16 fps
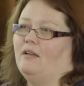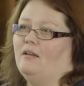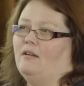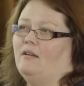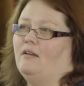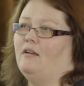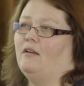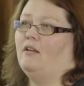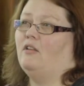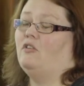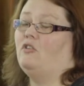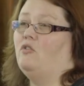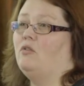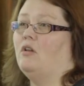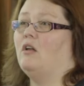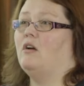a
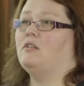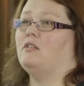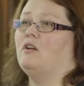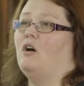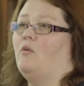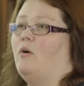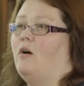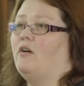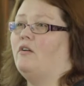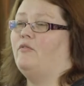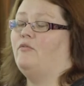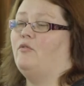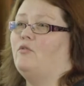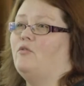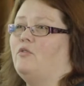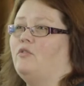new glass artwork
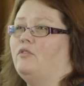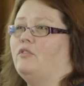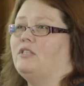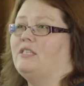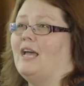for